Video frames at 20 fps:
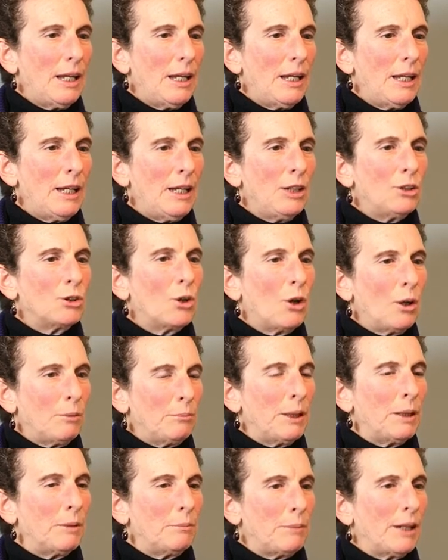he taught
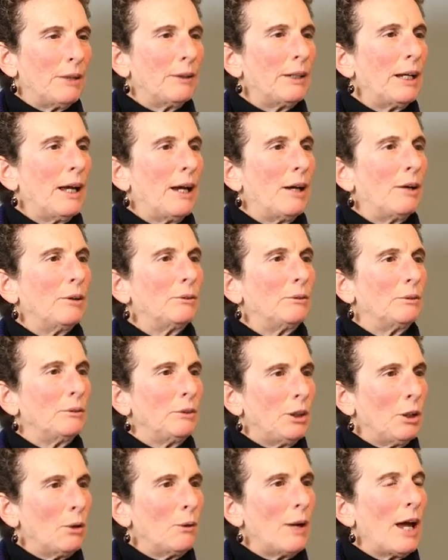me about how
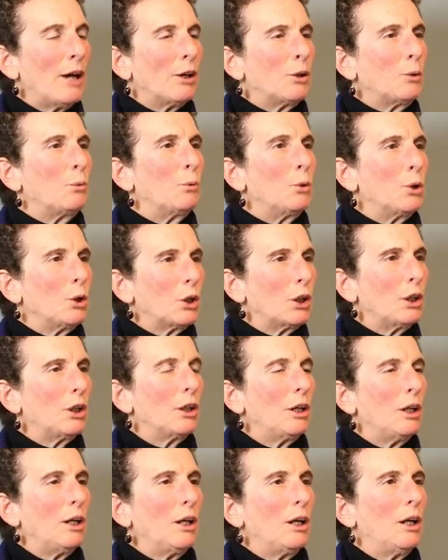to work
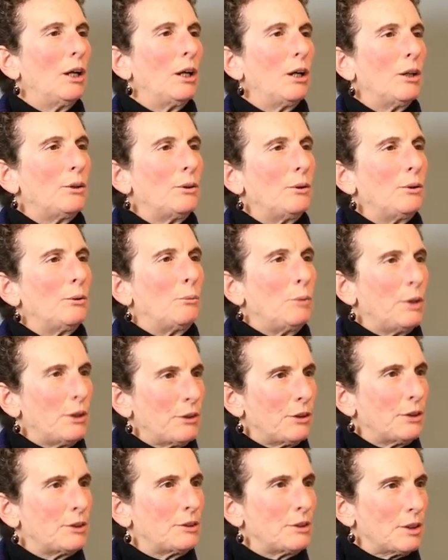
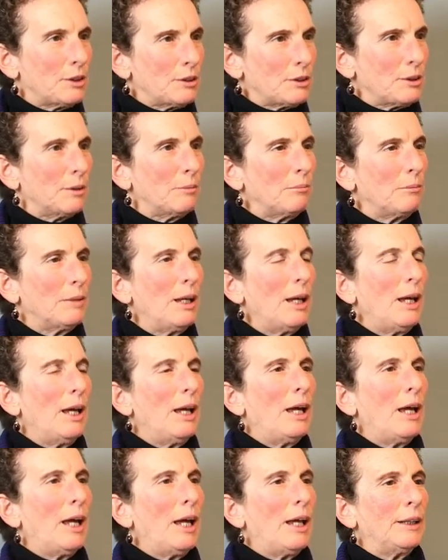with the system
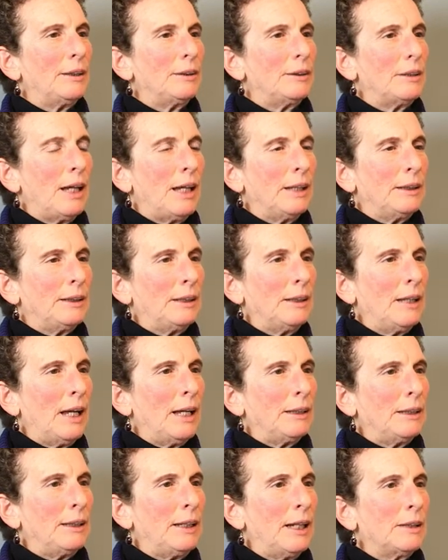and
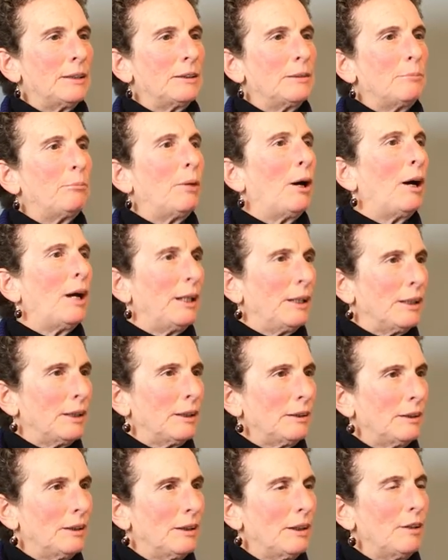get
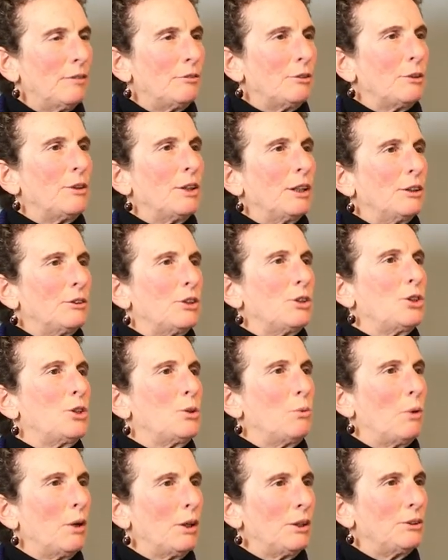buy-in for things that you
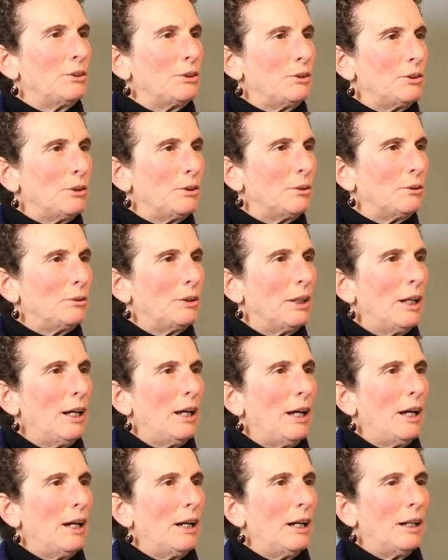wanted to do,
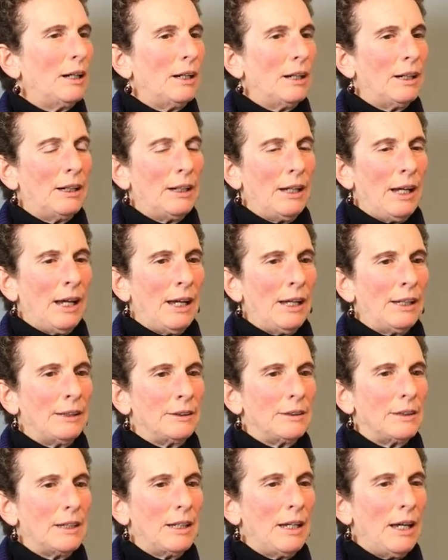
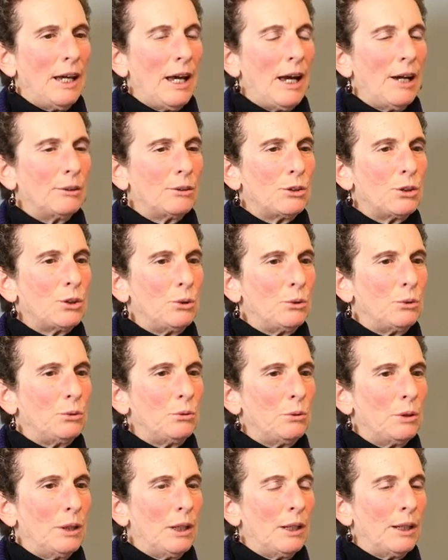and how
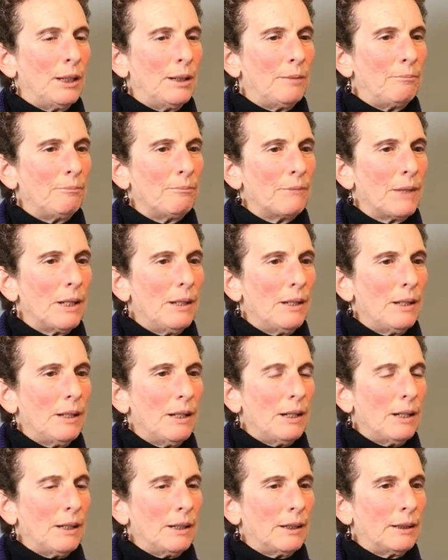to
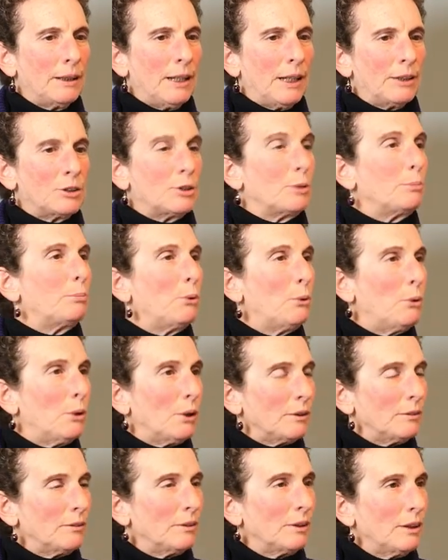get
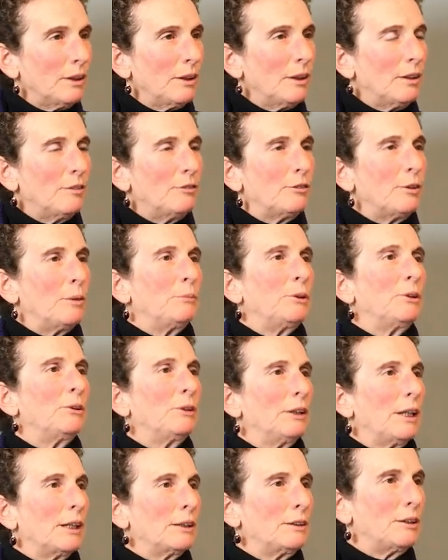support from your
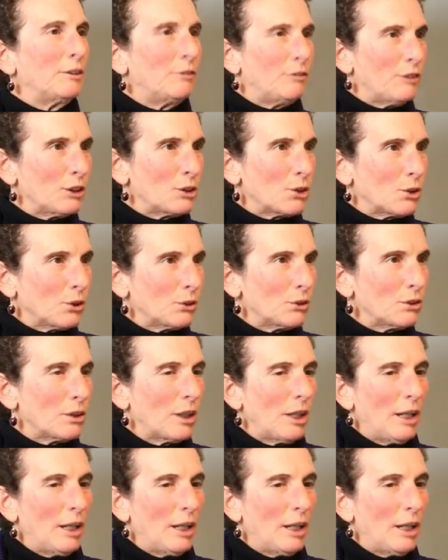elected officials.